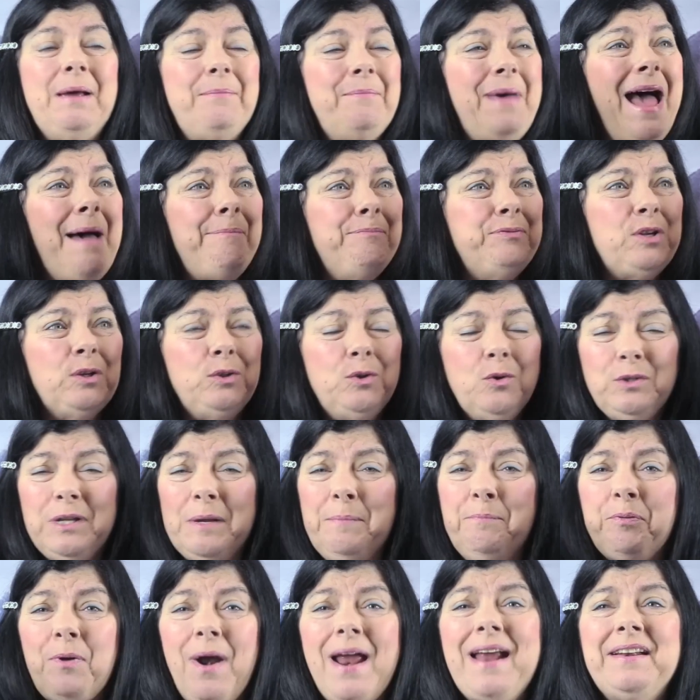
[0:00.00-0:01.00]
I'm
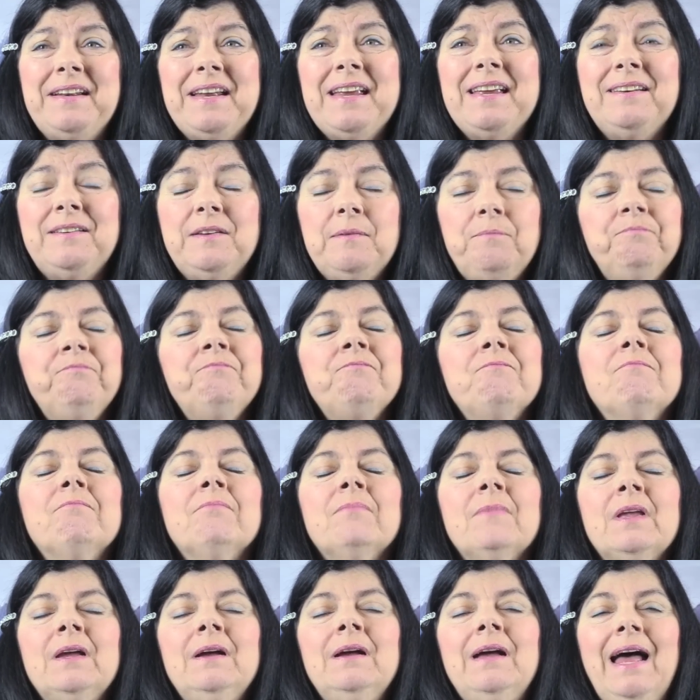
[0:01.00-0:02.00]
absolutely pregnant.
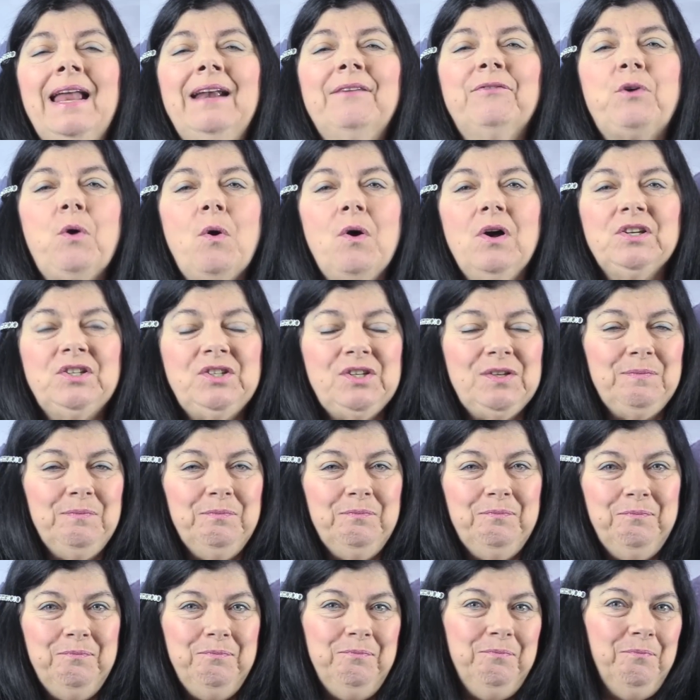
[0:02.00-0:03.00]
And of course,
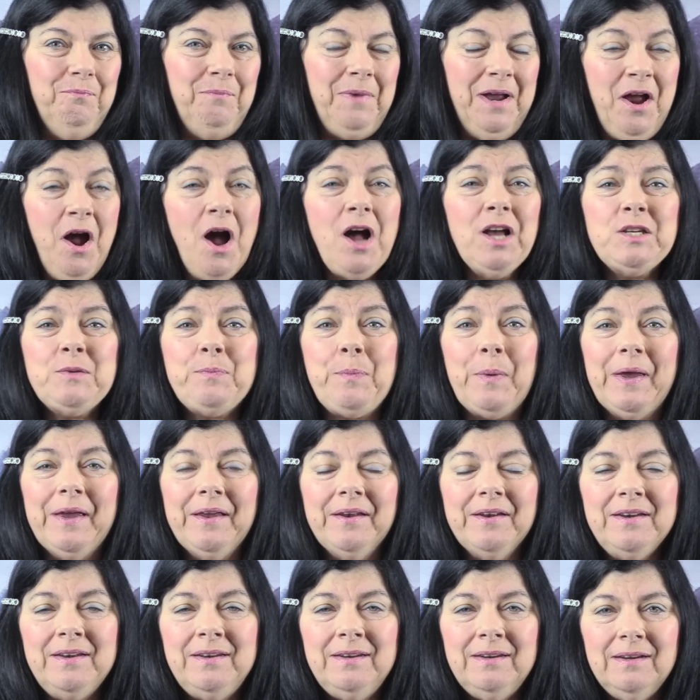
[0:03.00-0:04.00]
my
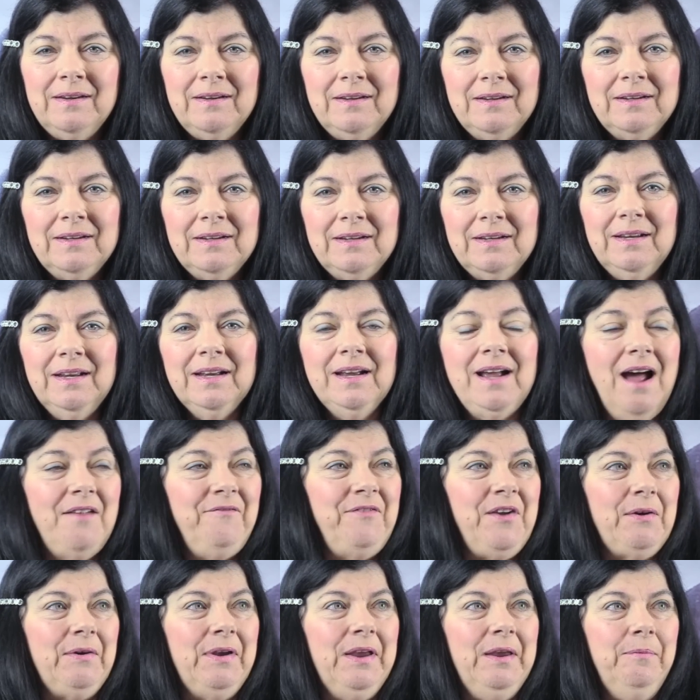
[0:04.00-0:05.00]
husband got
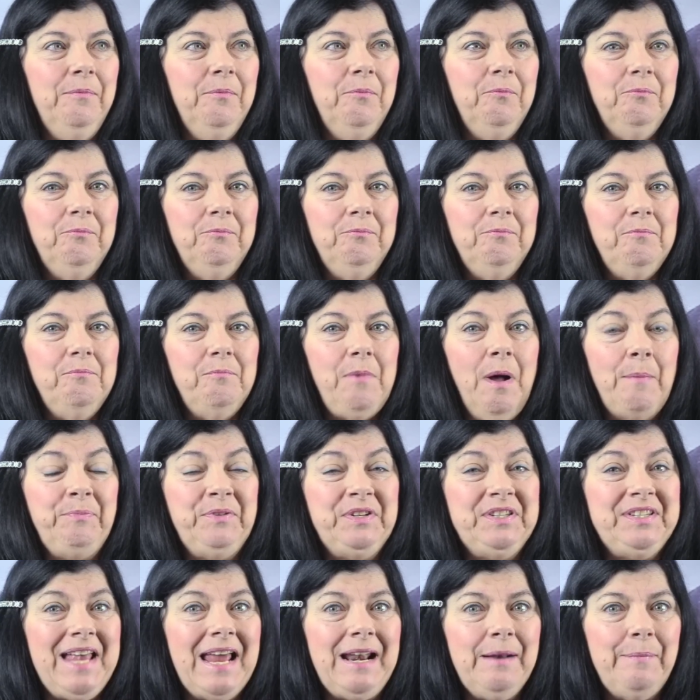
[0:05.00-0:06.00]
very
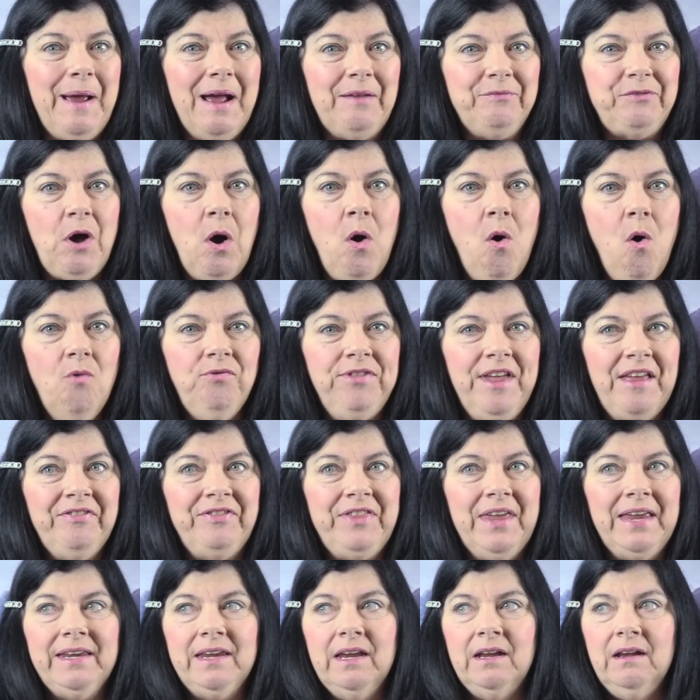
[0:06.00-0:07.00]
upset about the whole thing,
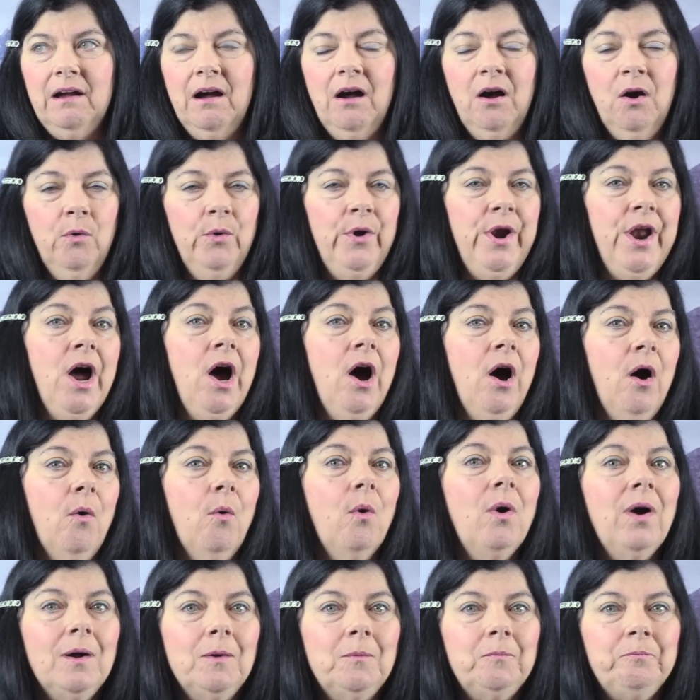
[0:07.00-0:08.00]
thinking, oh
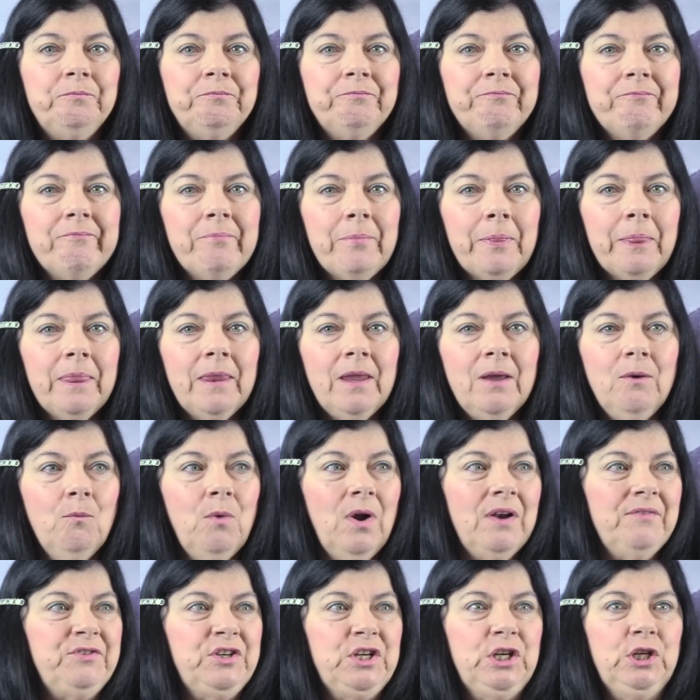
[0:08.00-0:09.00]
no,
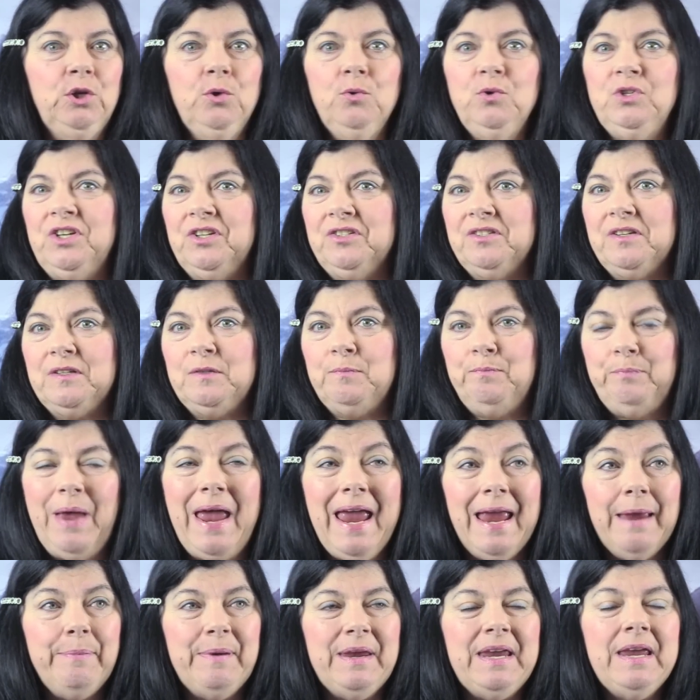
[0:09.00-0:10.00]
what if she loses this
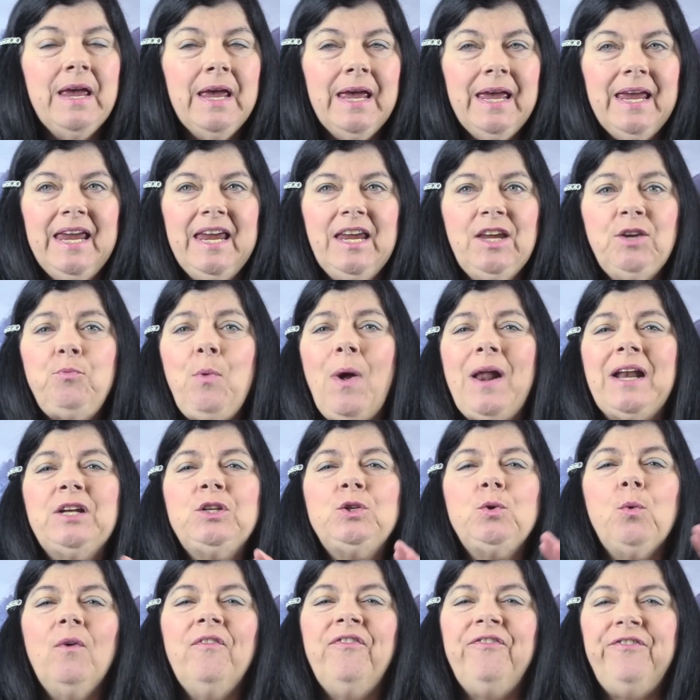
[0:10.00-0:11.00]
baby? He went
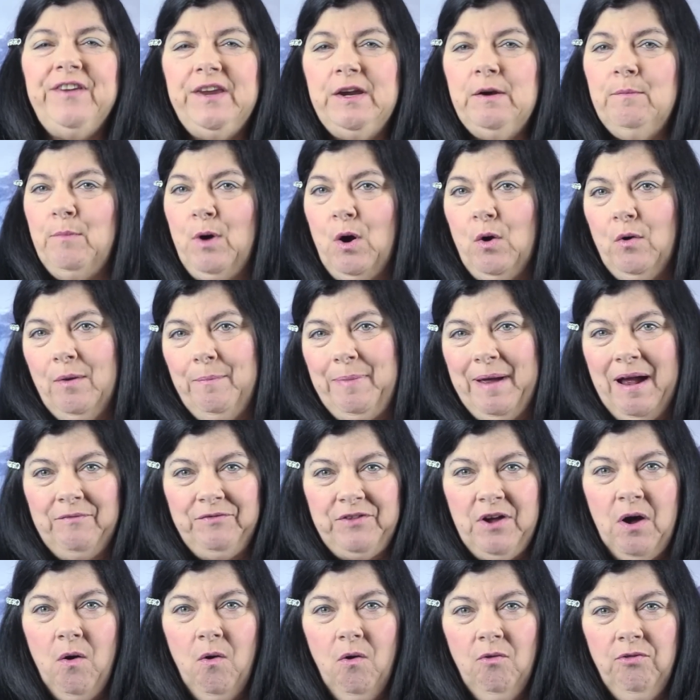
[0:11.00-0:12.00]
into a fear mode
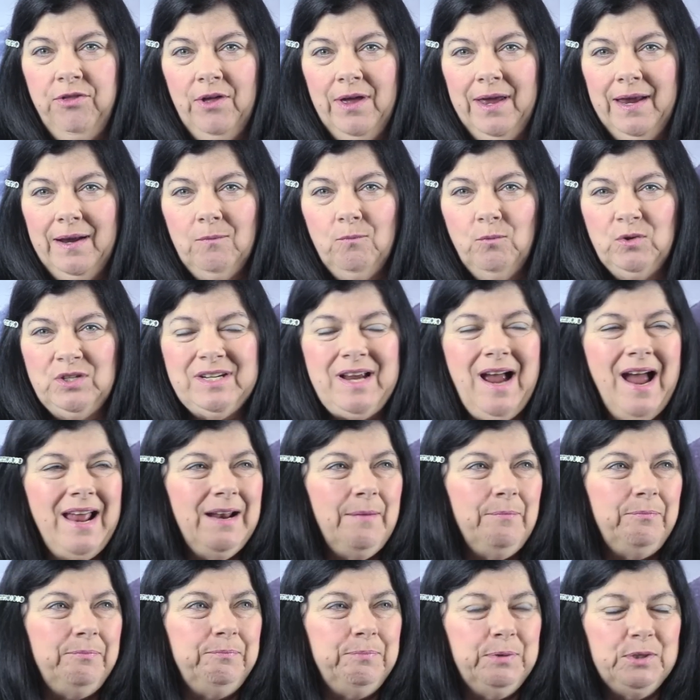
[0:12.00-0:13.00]
about the whole thing, which
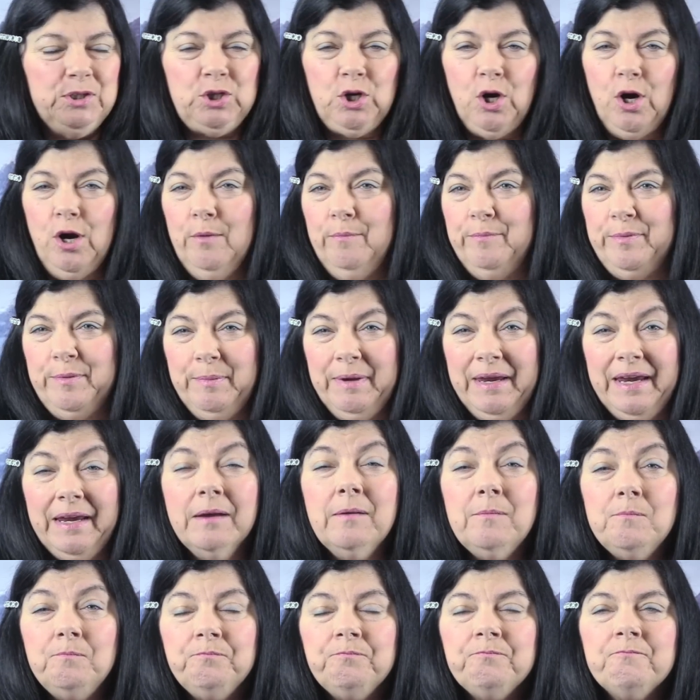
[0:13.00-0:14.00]
kind of perturbed me